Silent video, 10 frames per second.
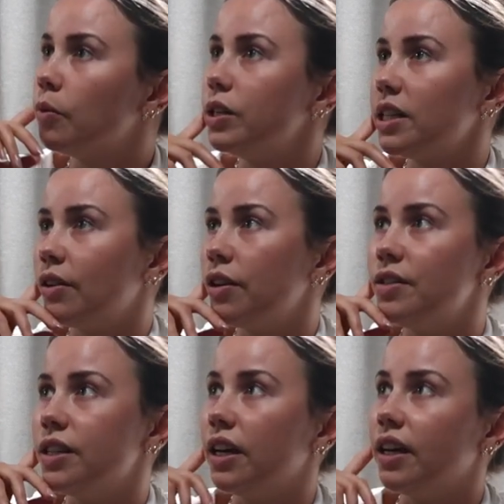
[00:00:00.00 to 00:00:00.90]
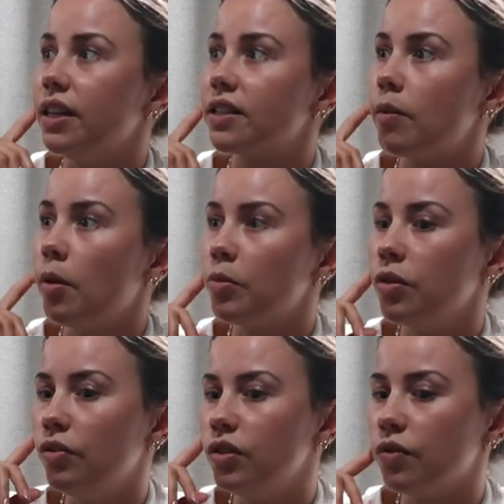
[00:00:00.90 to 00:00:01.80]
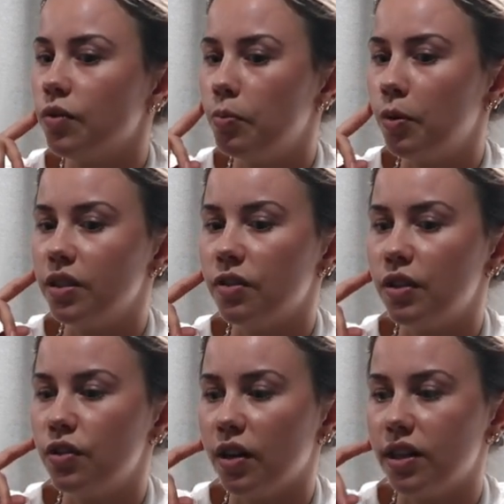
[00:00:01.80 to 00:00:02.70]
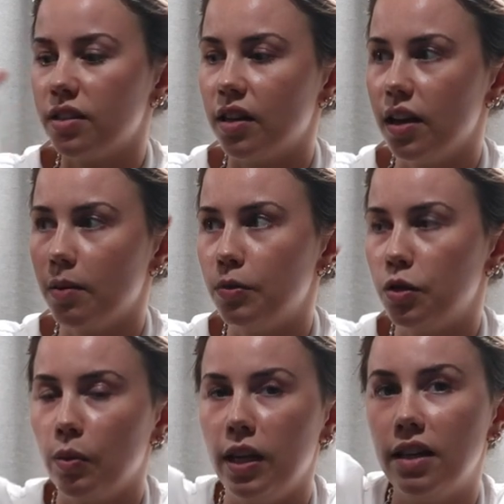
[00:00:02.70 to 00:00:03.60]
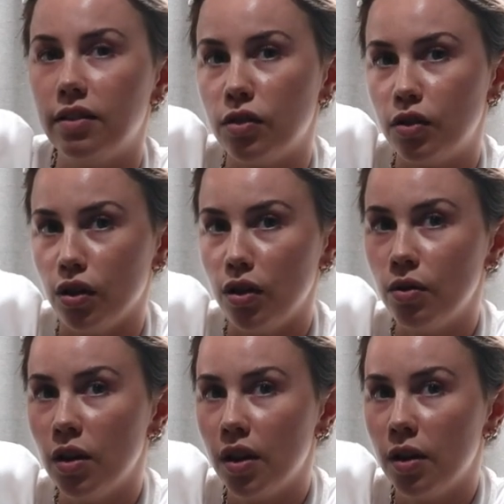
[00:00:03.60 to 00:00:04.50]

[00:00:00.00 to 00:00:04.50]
We downloaded it and it's come up with a few different points of interest like between the two,